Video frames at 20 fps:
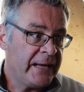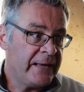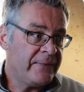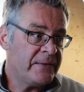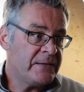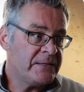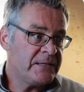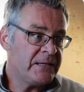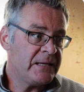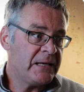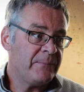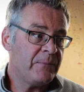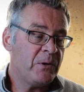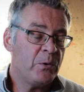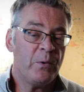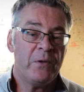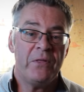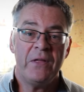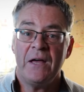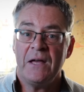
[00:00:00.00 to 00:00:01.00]
in the team
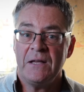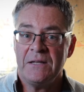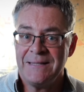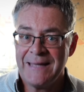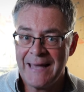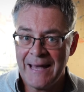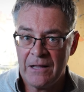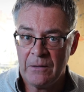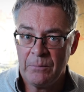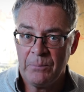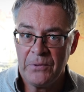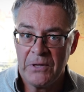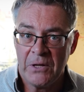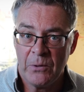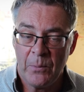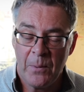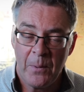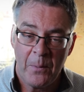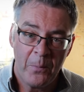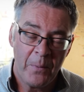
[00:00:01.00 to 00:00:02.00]
who are there to help
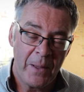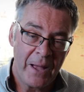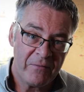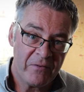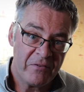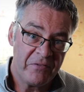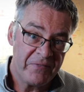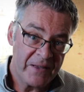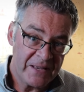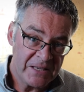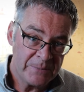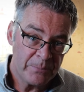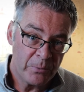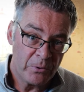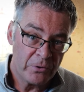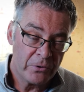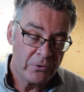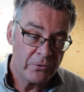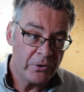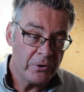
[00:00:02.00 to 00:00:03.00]
you. We have a
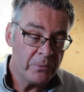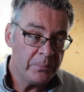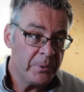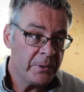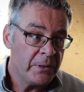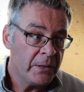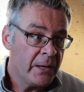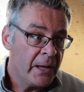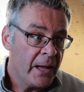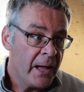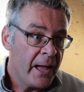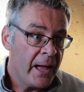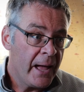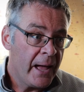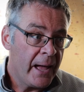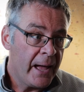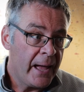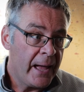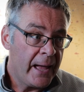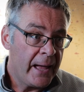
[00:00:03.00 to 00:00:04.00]
Facebook group.
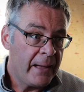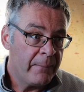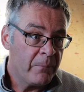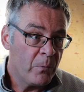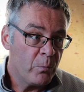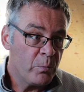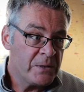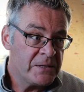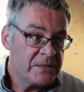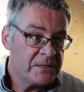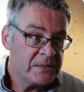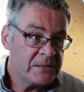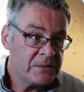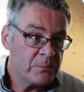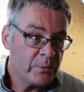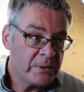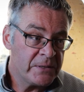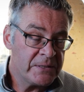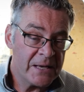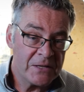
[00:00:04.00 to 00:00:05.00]

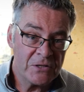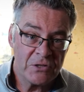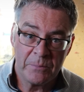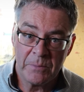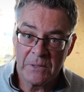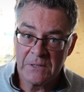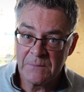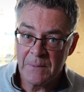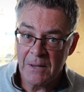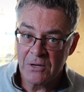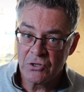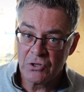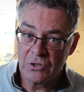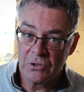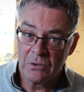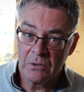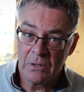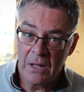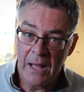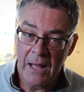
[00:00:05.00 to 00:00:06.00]
We set up a
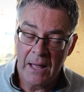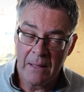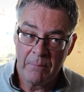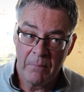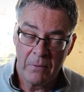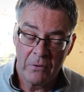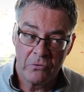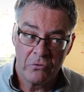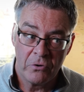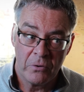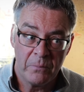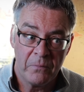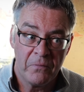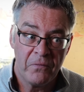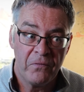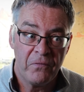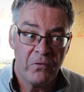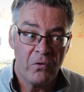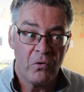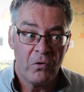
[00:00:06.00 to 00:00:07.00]
special group
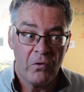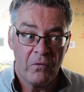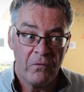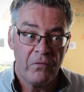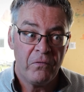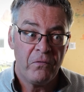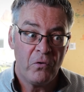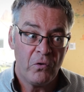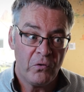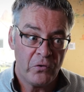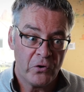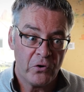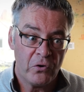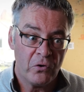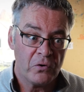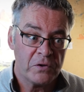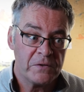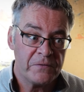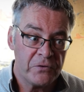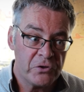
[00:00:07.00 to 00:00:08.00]
for the
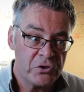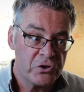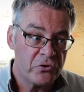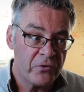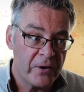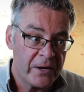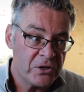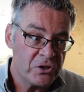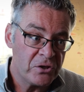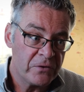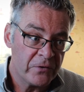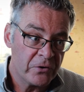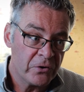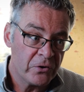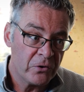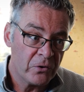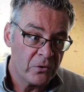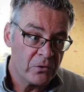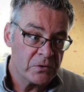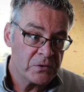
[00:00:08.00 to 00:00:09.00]
course, for the duration of the
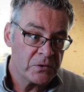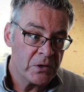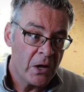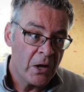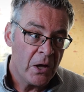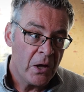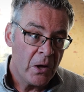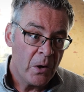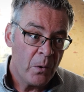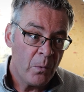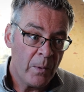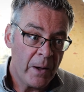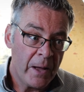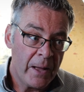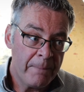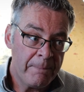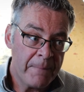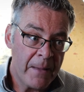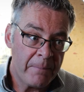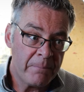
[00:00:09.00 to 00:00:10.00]
course,
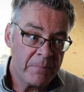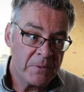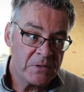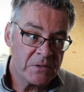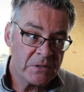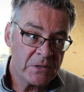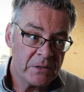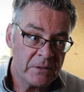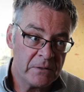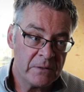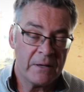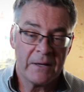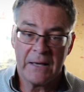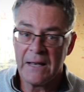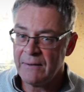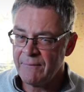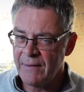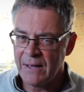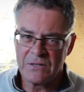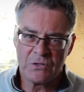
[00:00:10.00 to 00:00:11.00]
where members can
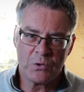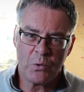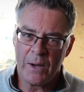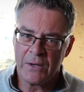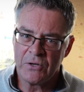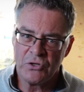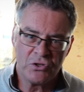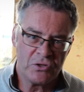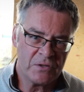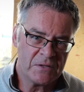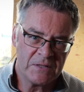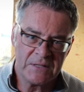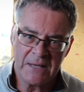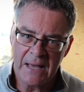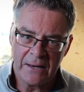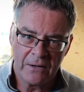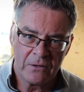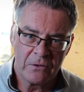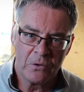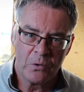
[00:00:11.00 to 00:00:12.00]
kind of ask questions,
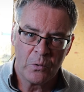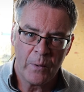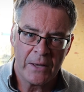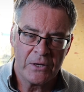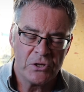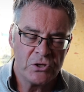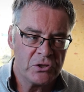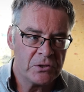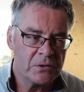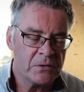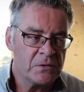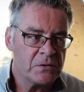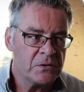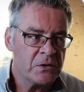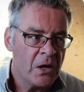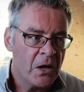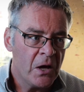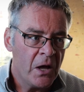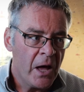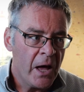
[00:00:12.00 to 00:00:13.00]
technical questions.
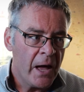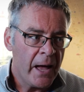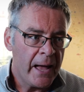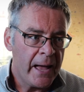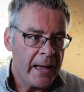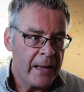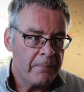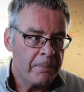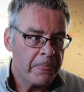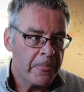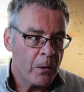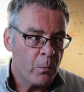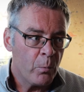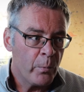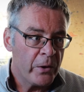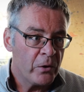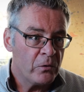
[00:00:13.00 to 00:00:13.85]
We